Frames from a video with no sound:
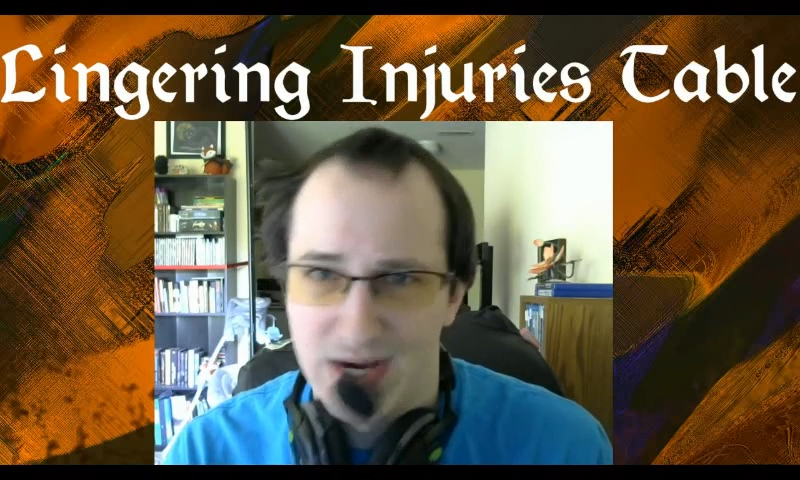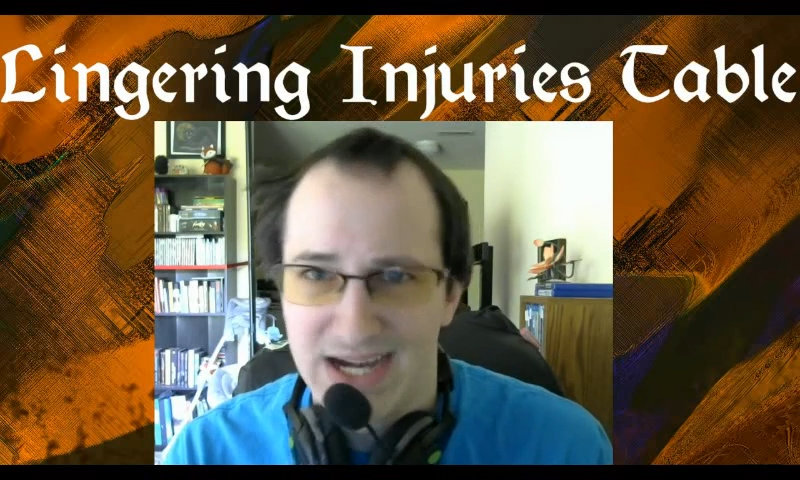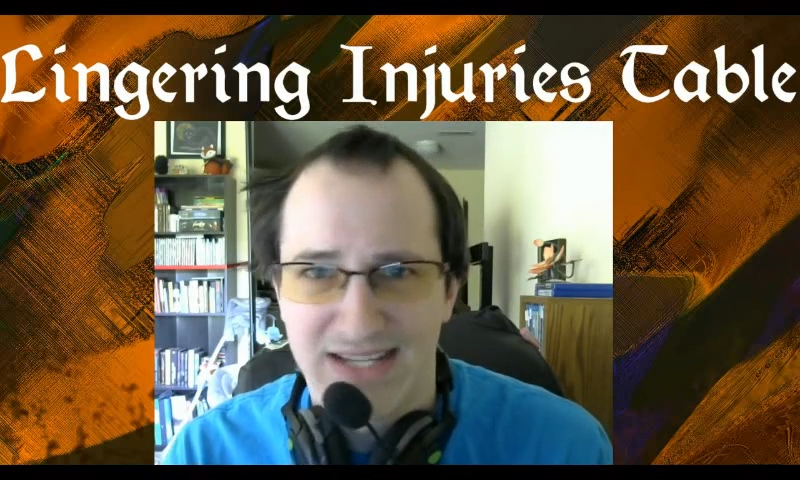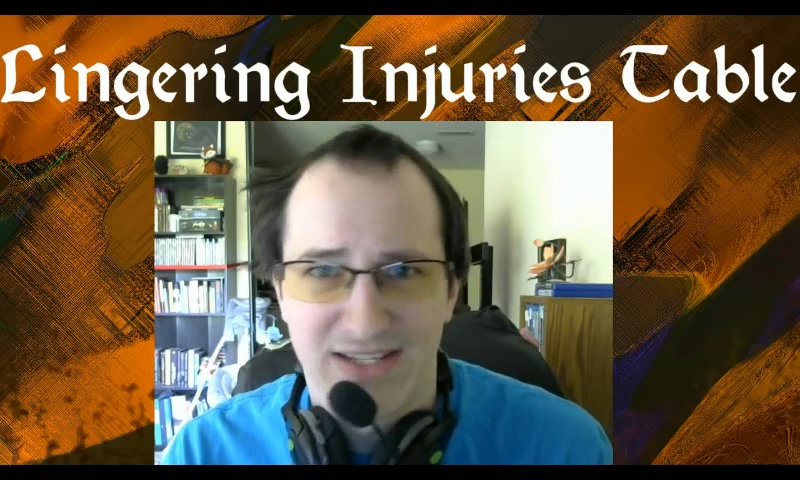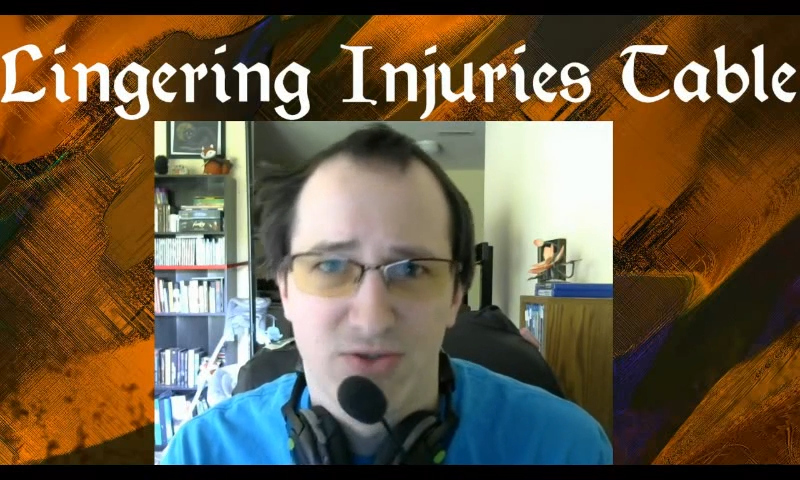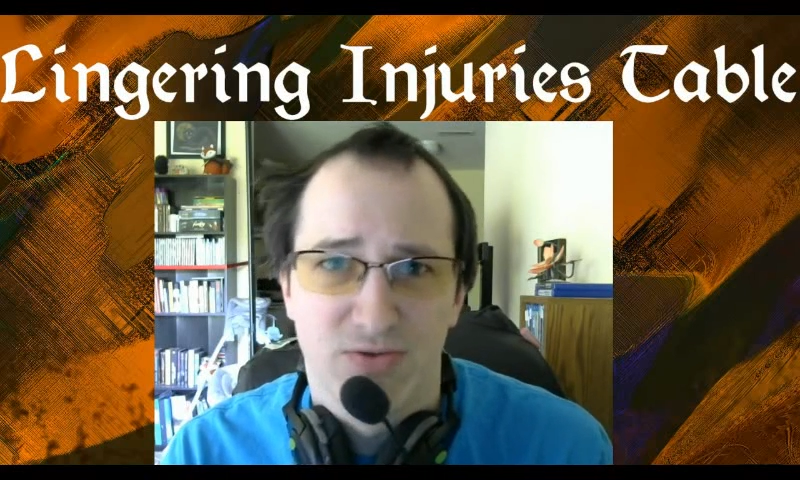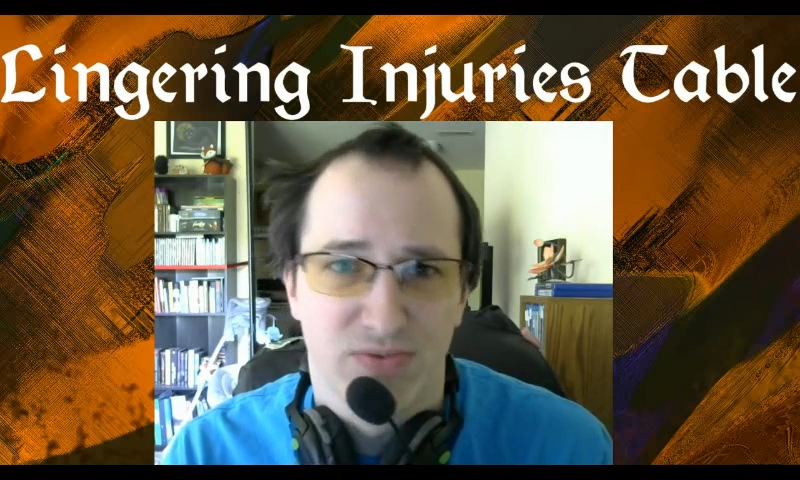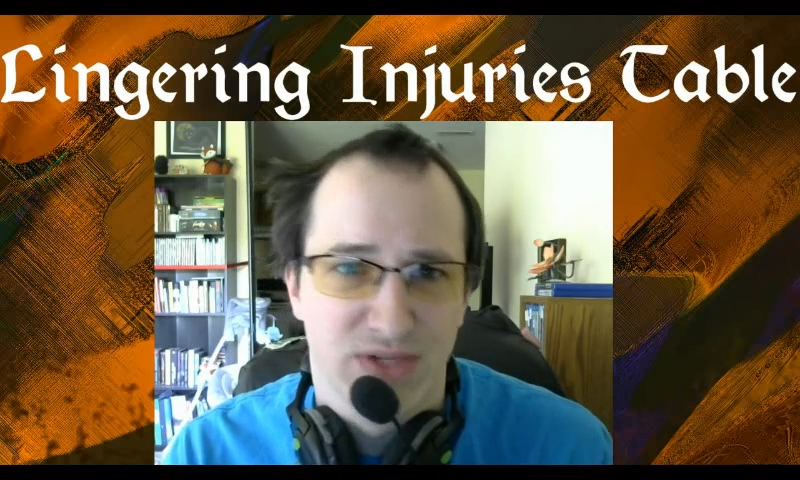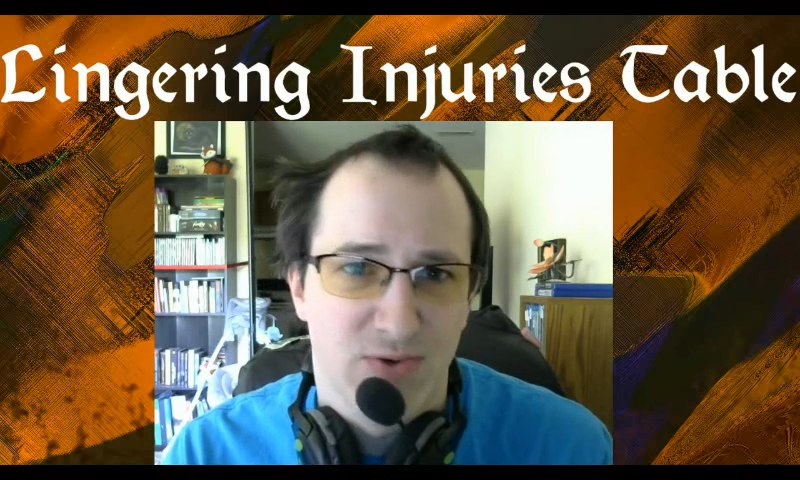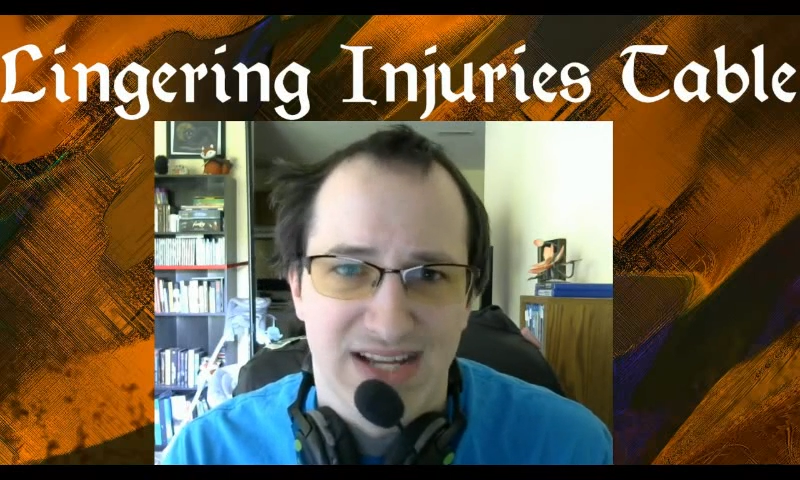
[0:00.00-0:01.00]
waiting till
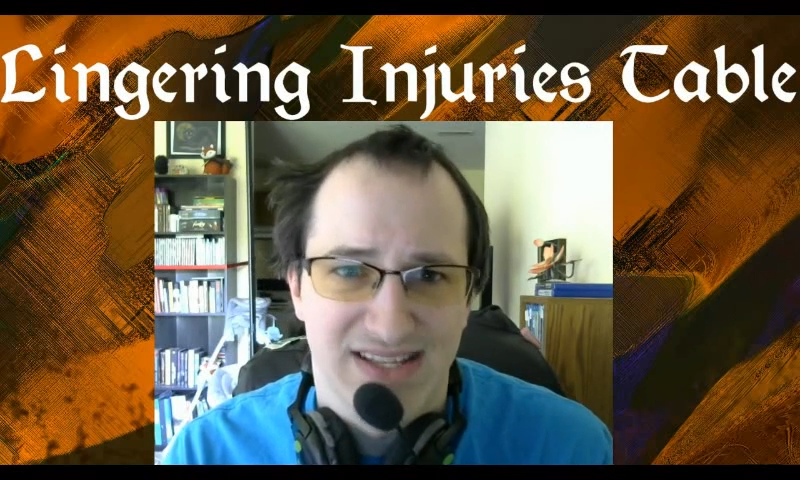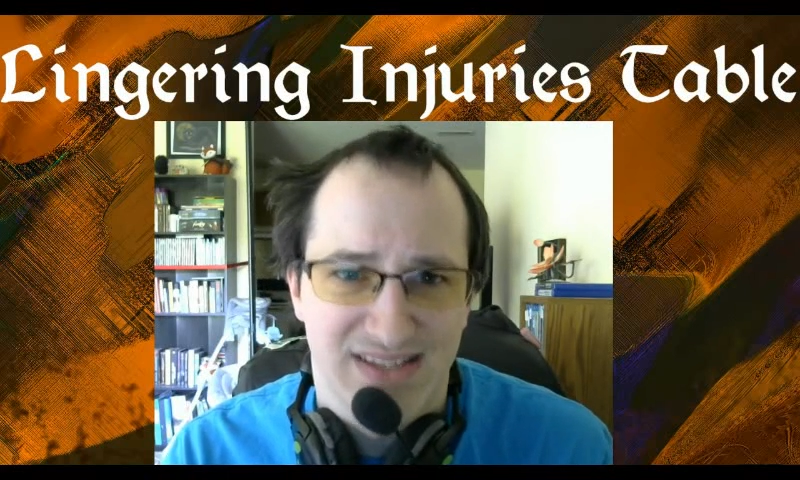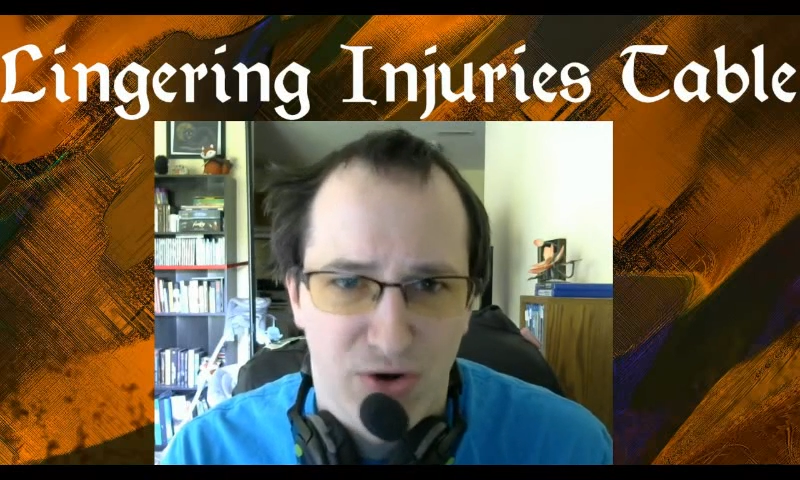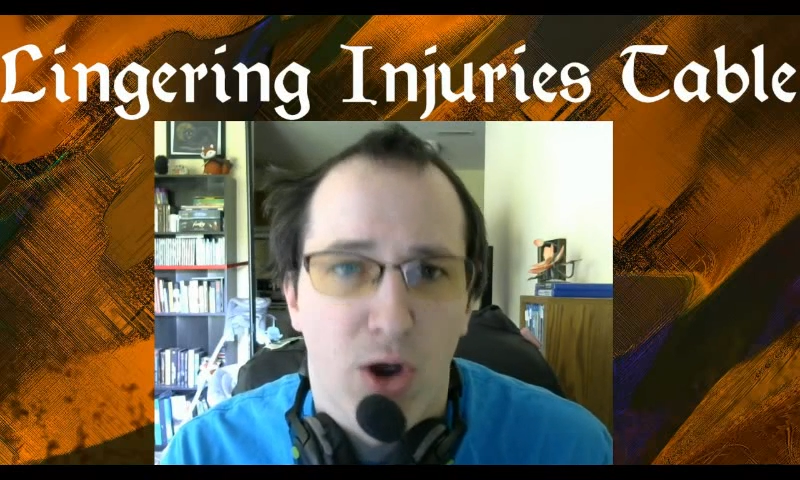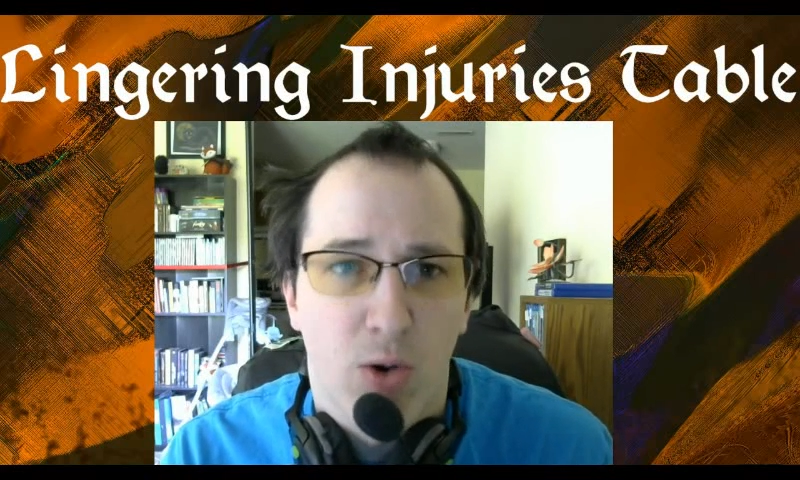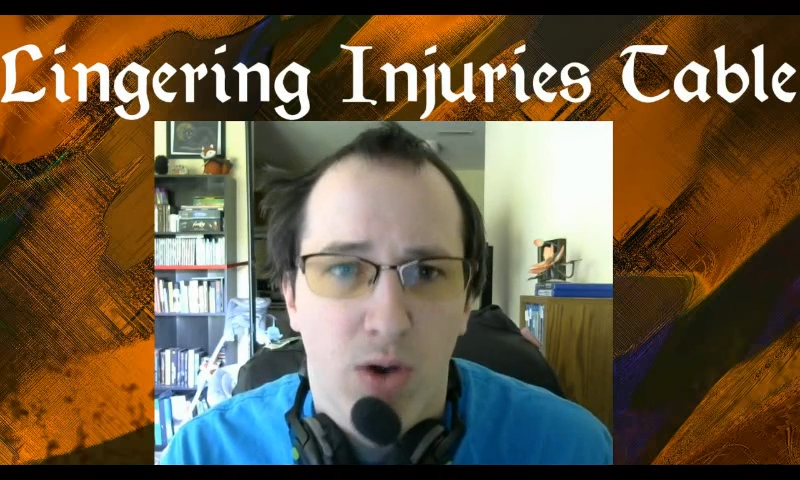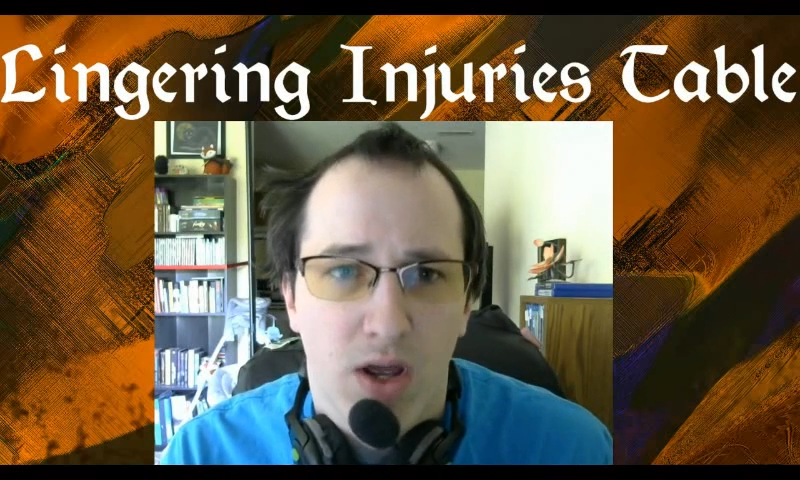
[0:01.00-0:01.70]
you hit 0,